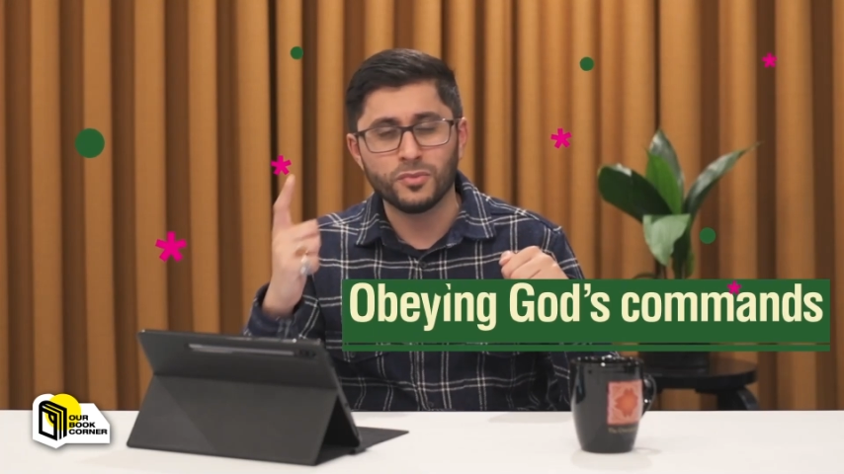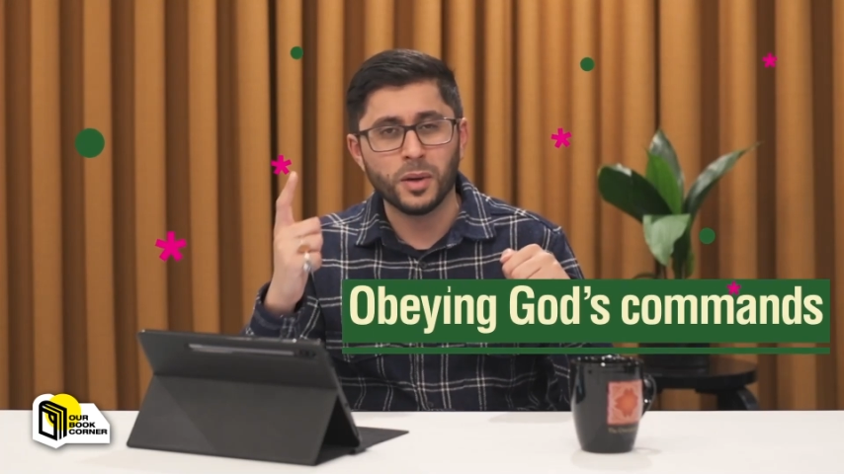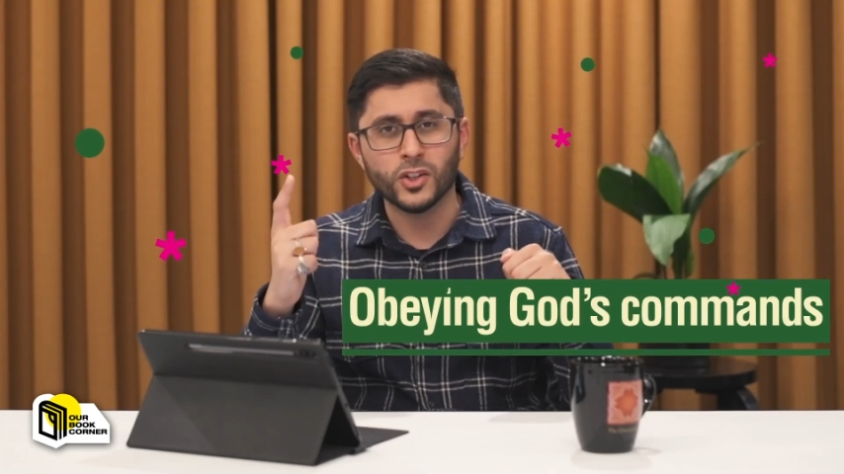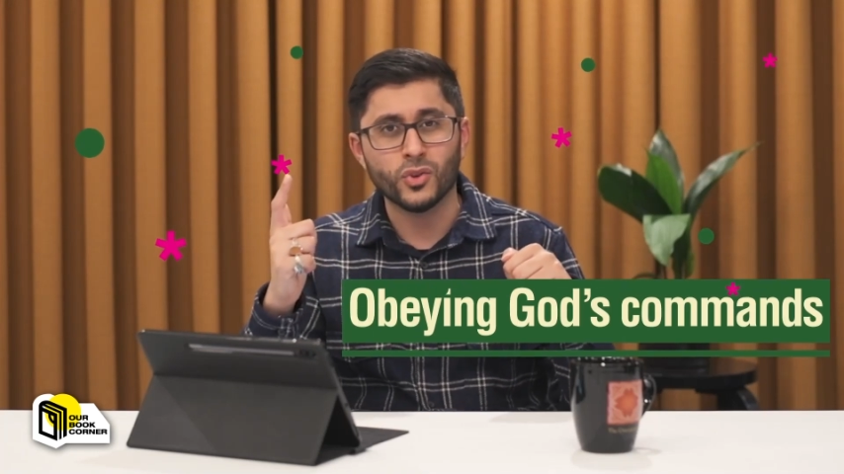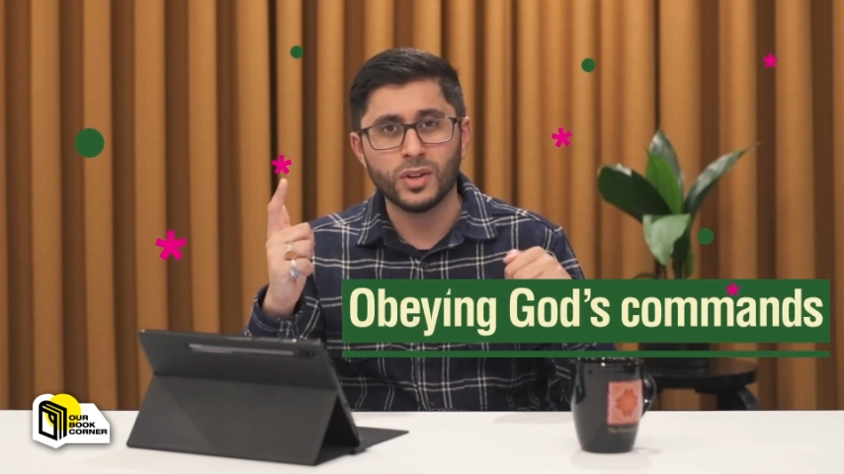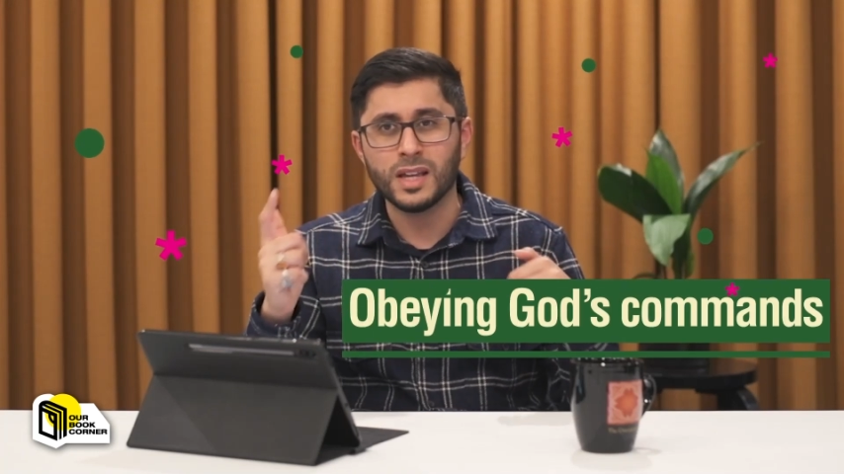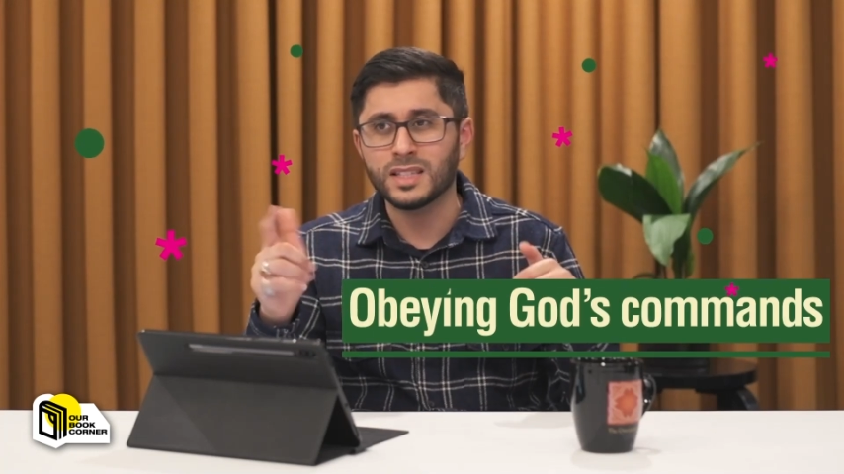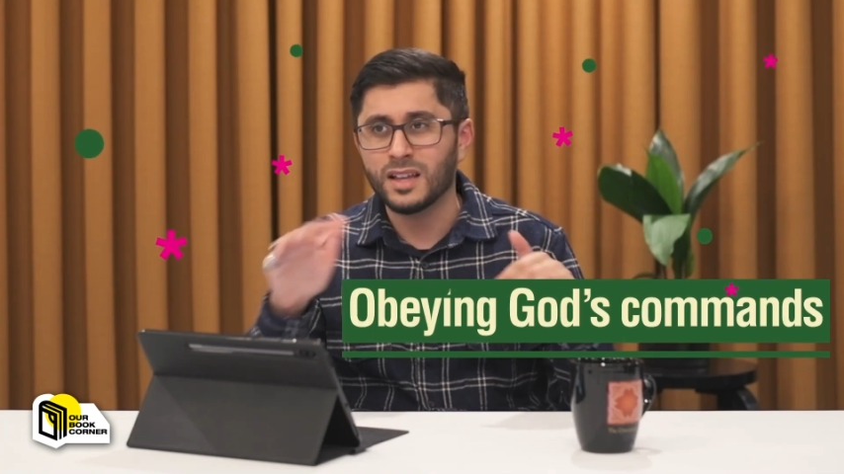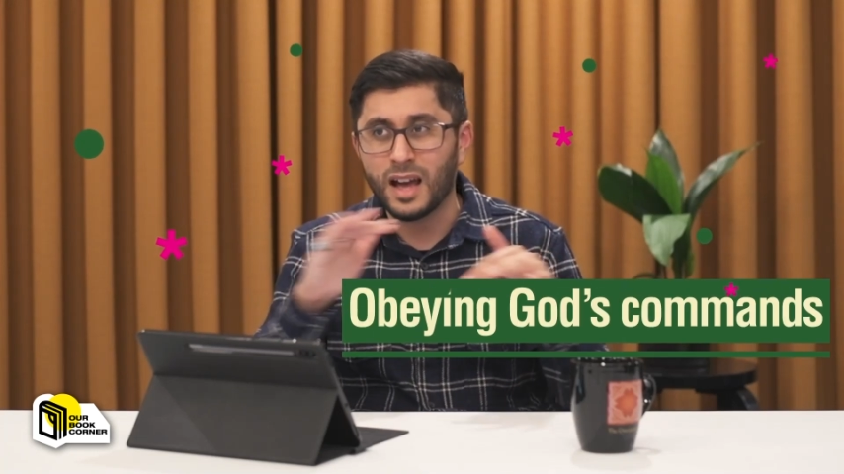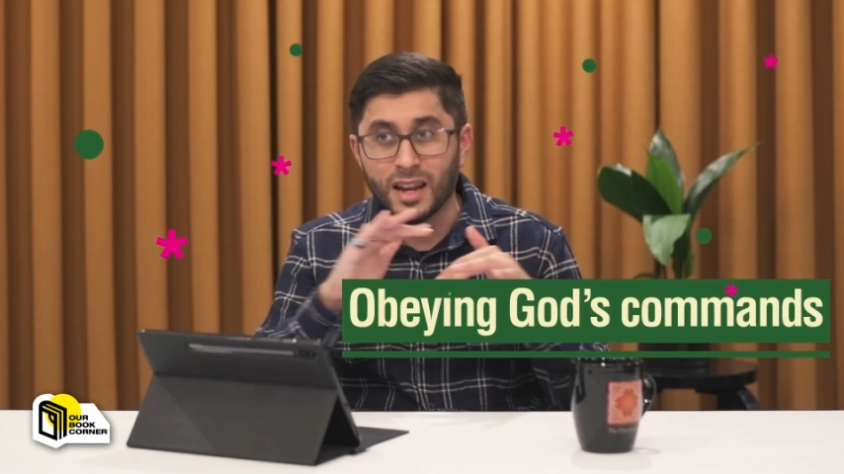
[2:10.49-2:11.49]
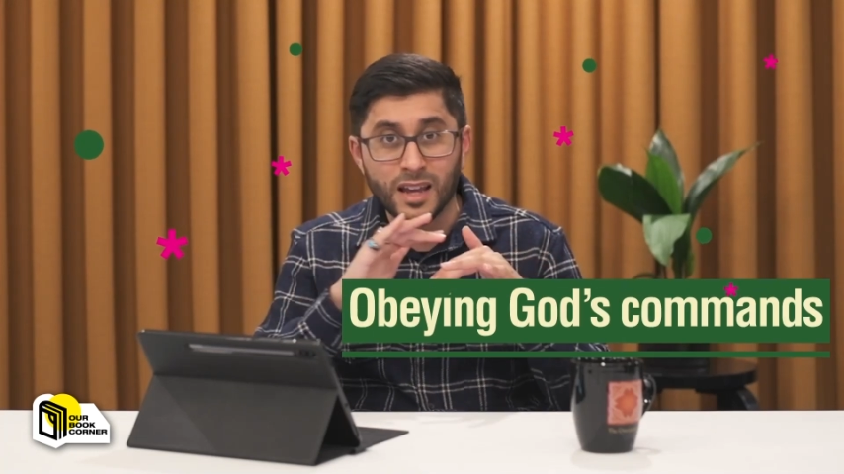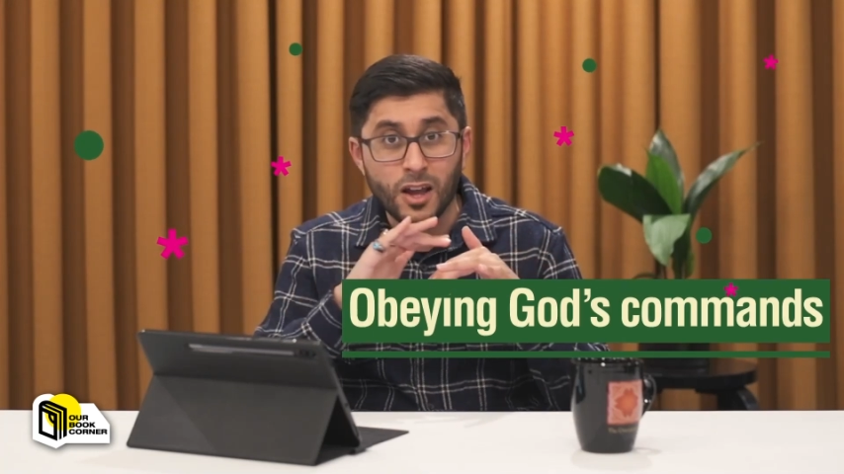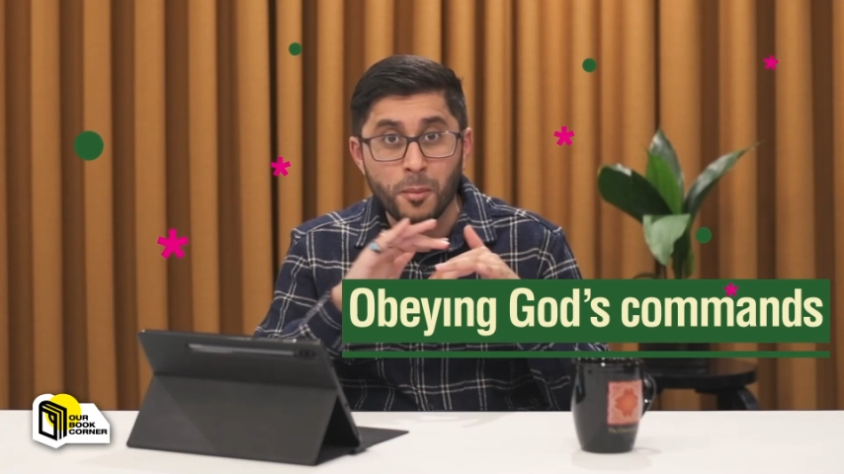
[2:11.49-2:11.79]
of my creator and I